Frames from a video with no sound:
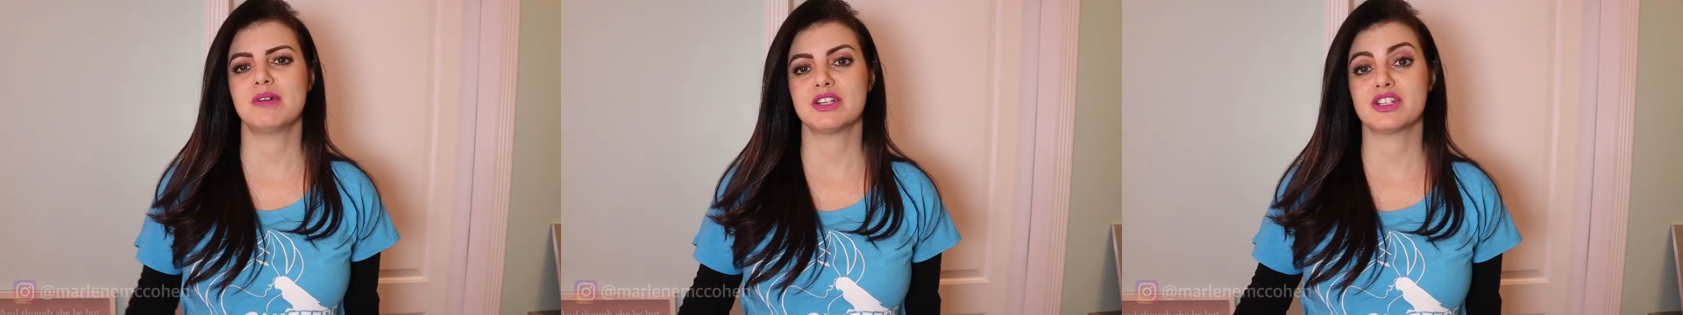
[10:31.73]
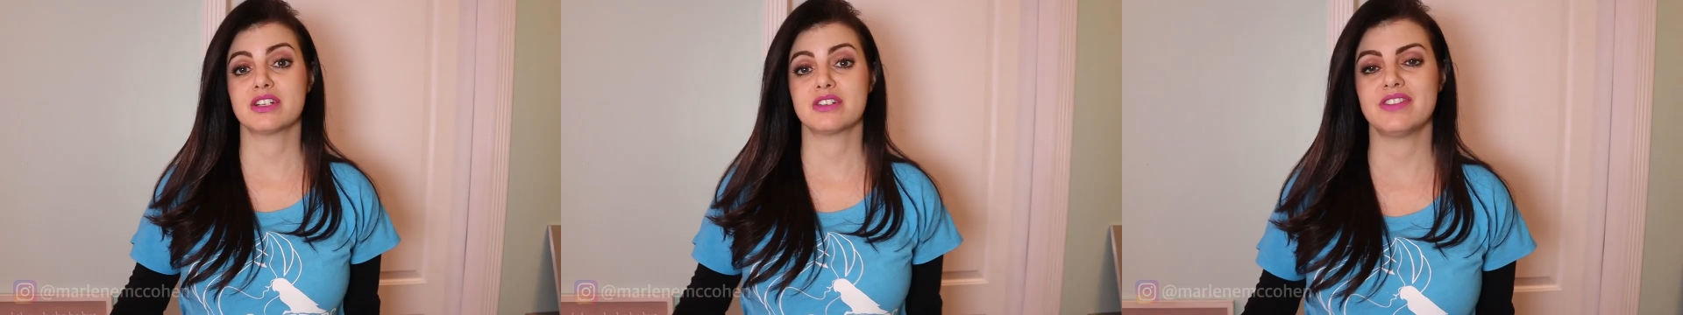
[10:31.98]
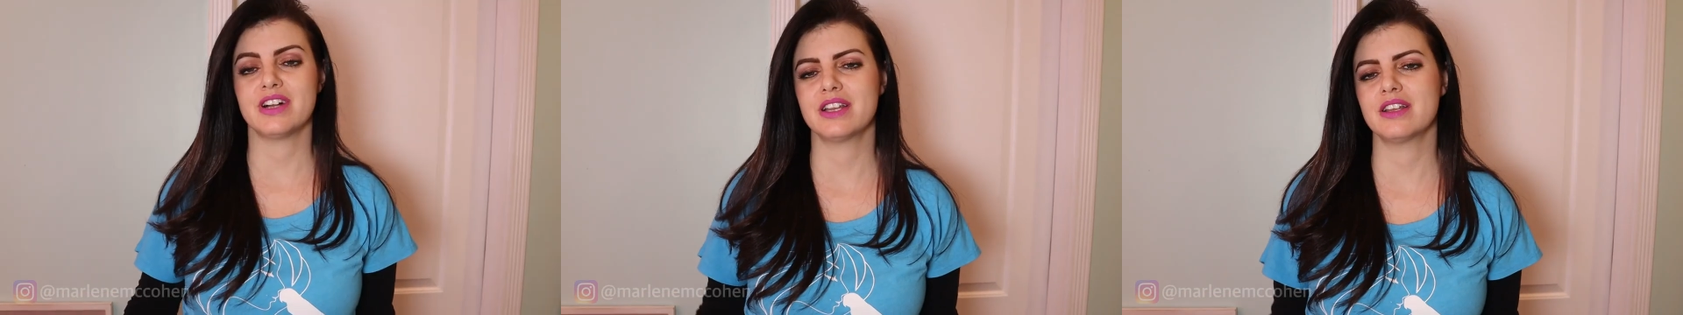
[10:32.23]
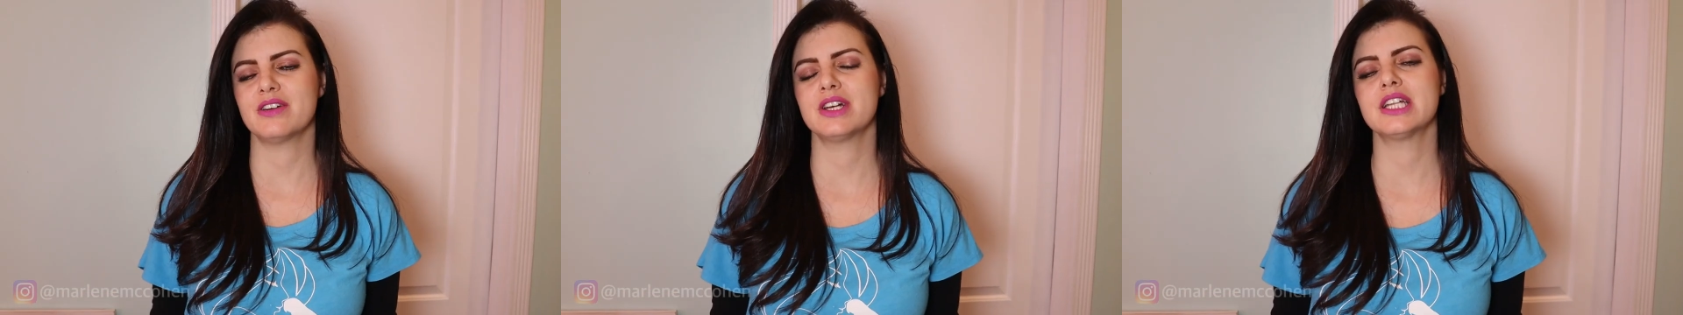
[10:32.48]
not sure if I
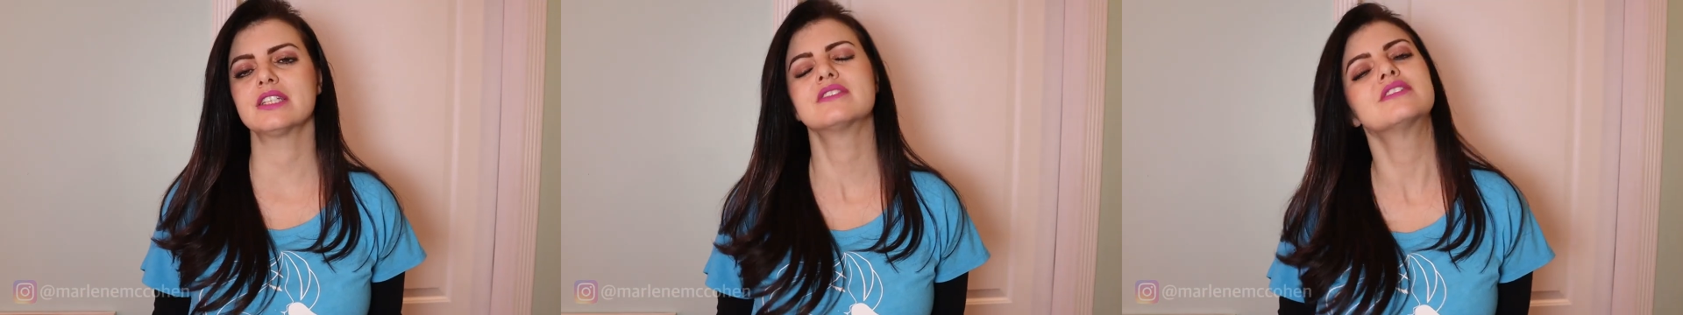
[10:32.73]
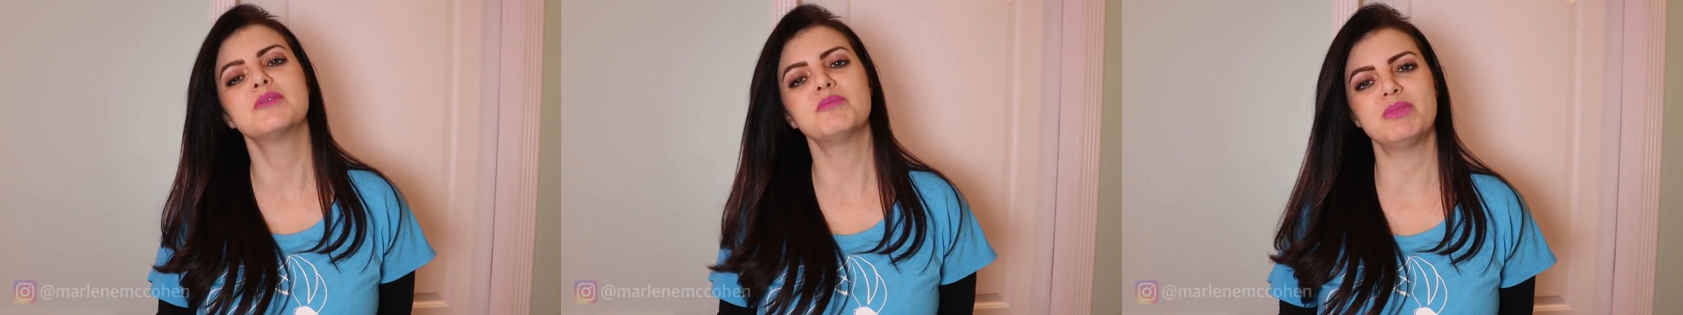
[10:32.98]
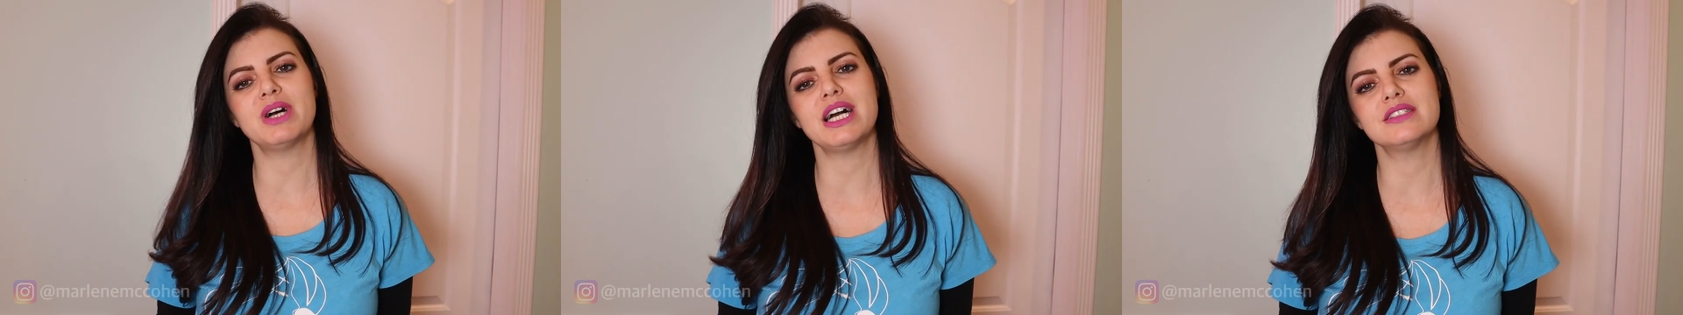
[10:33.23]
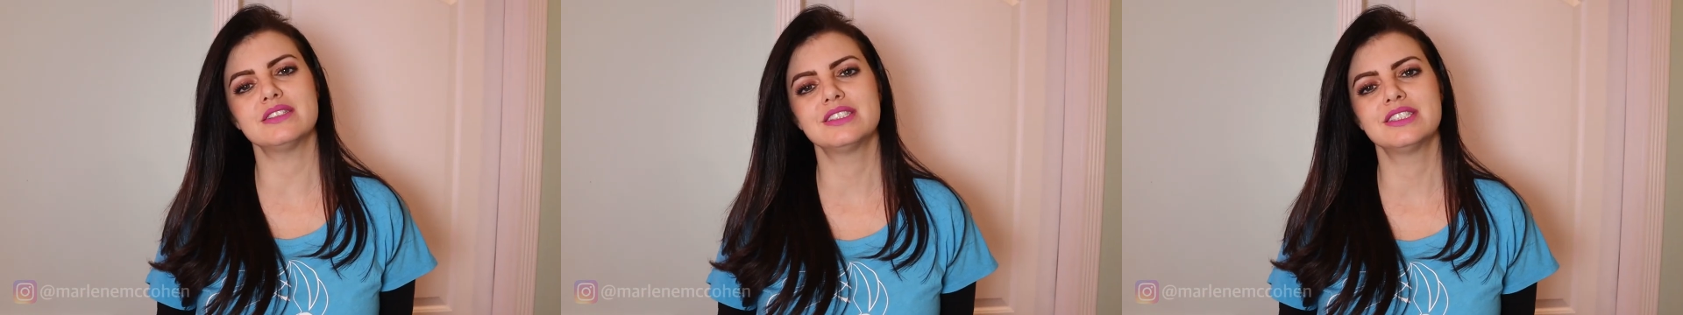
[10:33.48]
know it.
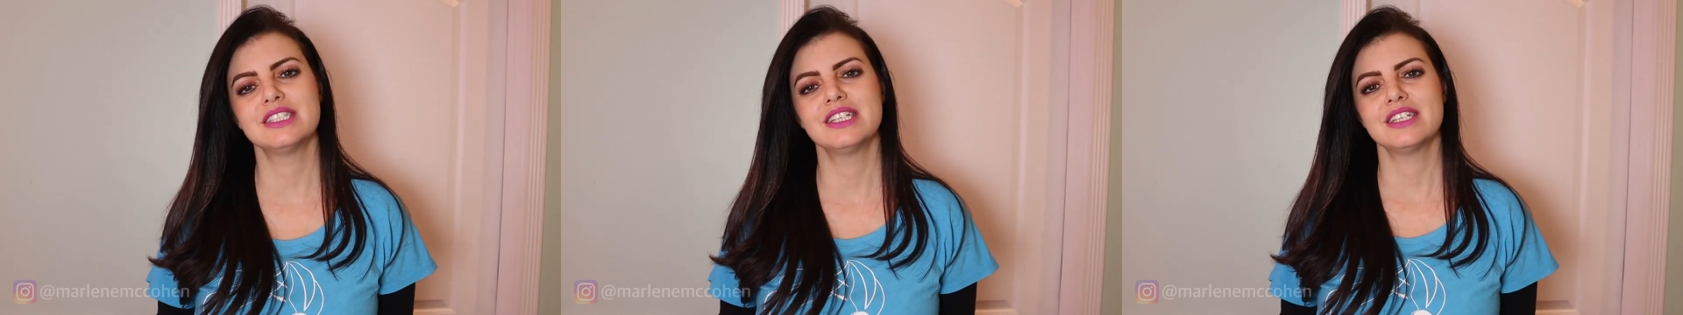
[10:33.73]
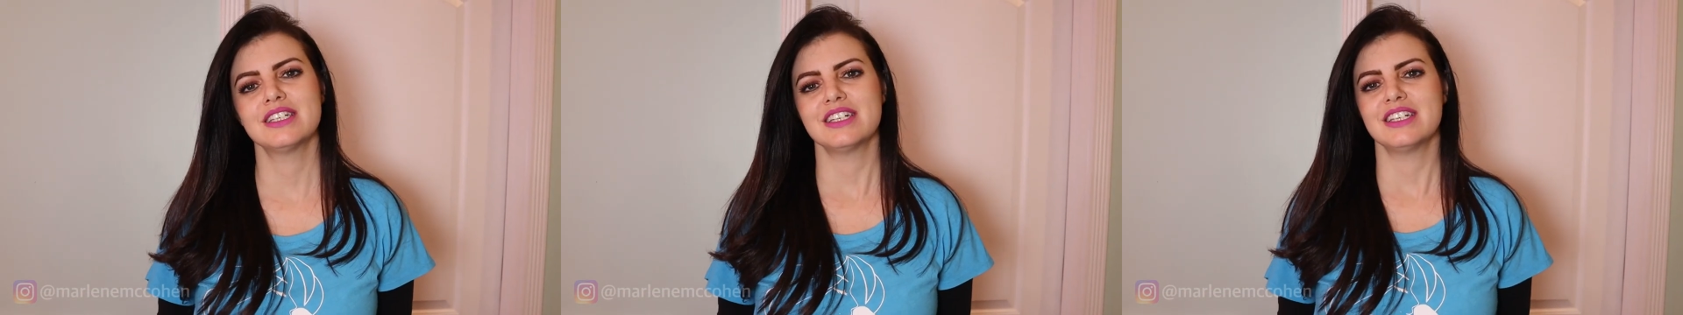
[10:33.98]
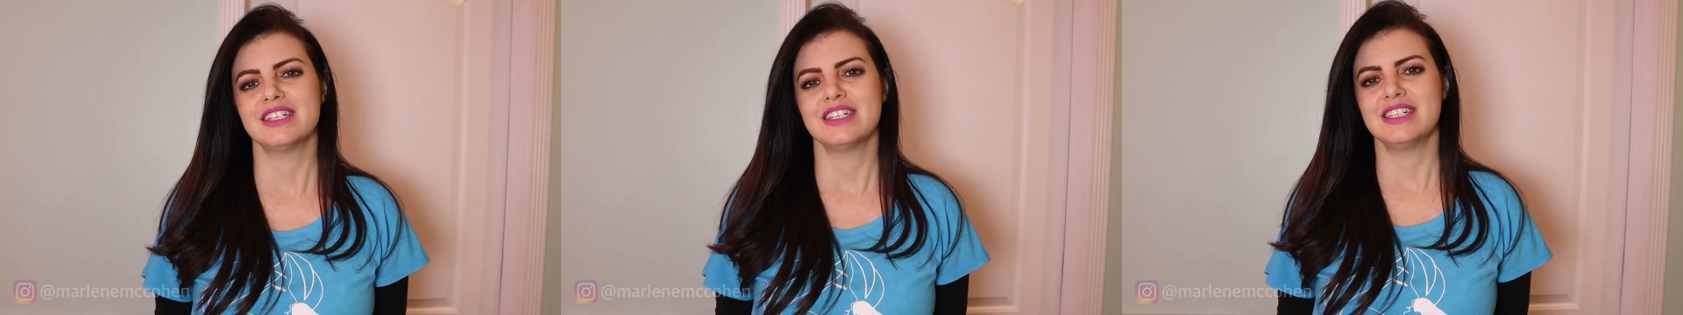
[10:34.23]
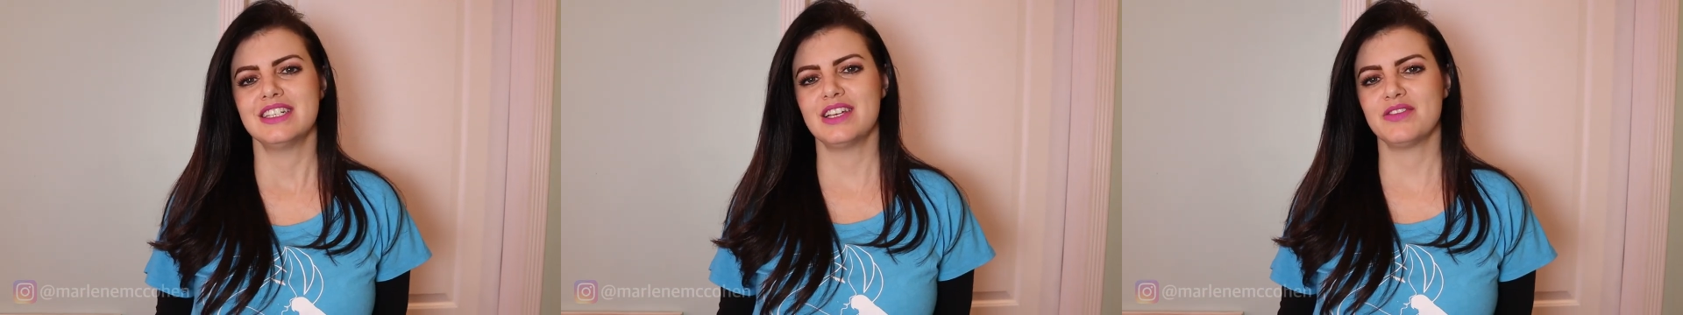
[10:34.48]
But
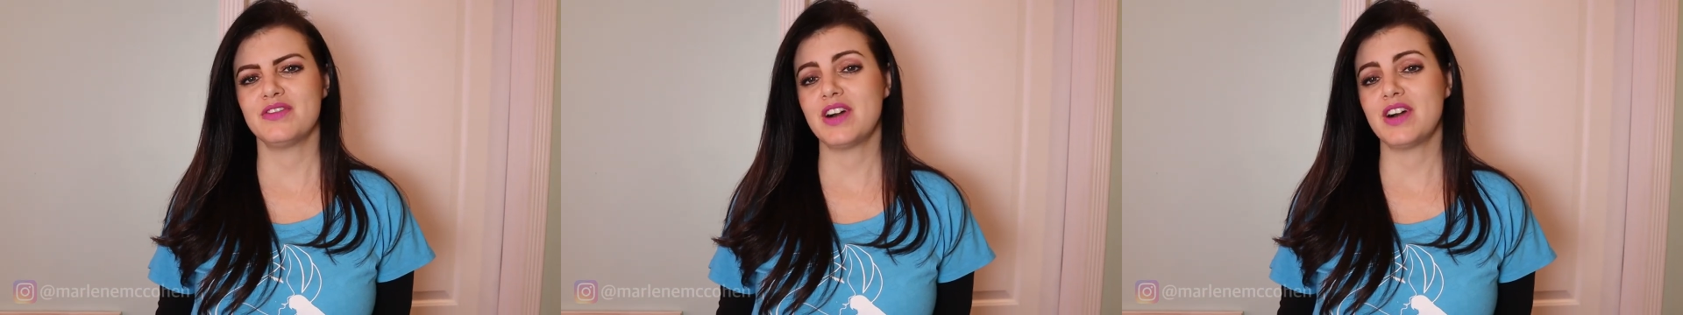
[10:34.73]
if